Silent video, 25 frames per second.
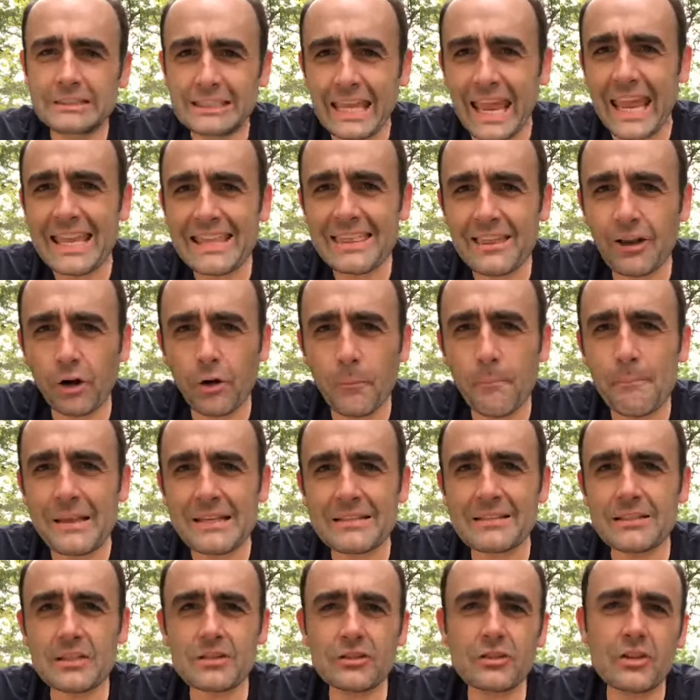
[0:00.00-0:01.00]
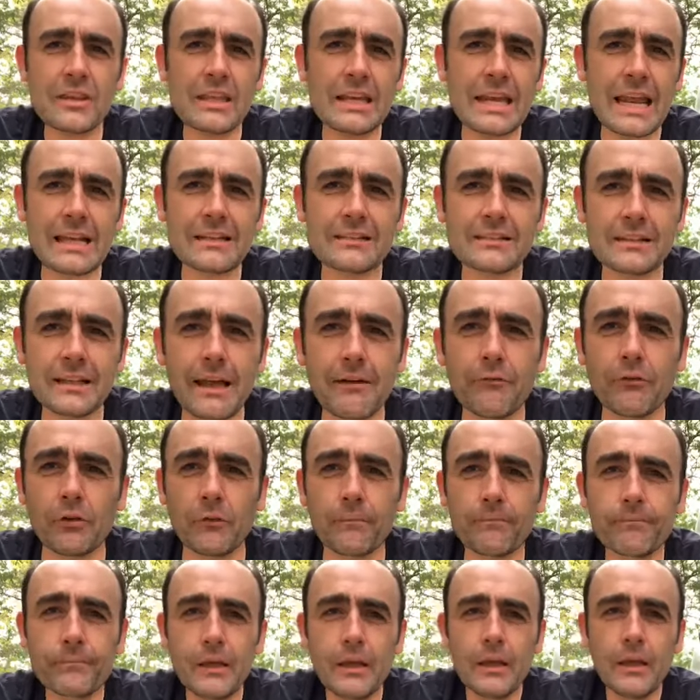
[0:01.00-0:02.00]
take her business to the next
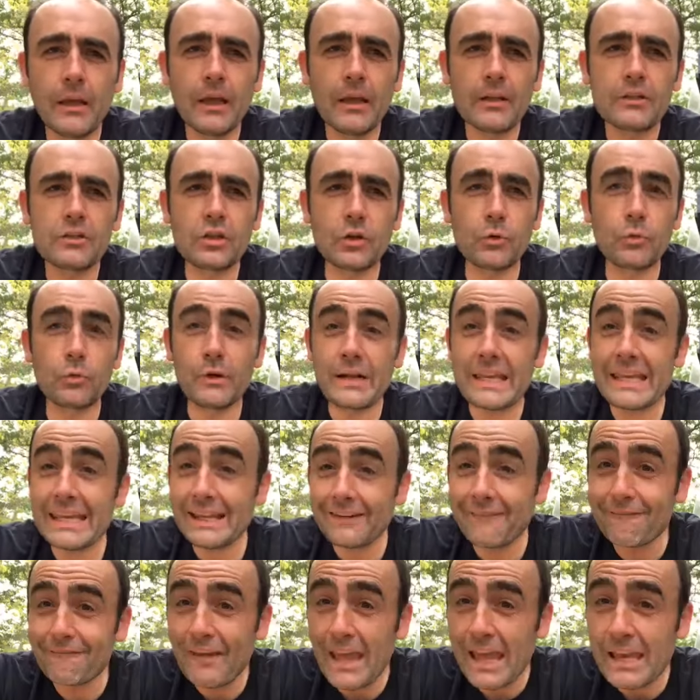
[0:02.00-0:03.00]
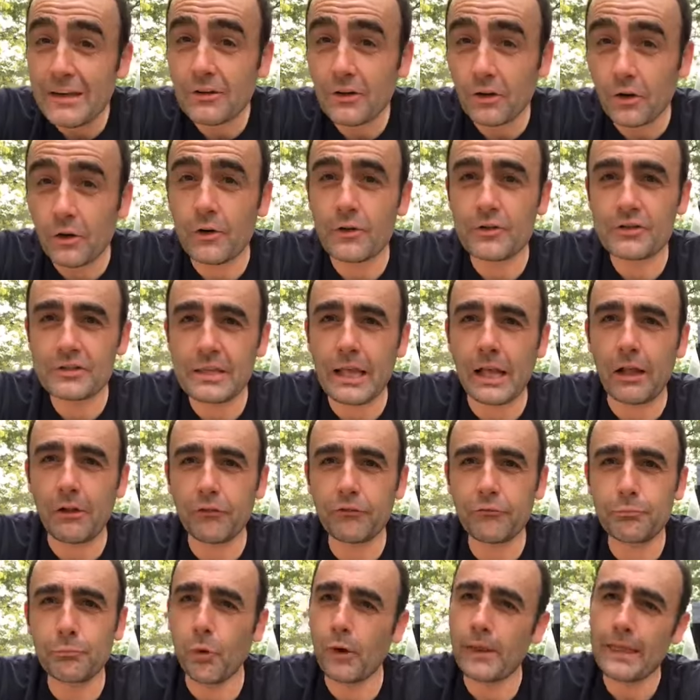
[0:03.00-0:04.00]
level, to reinvent herself.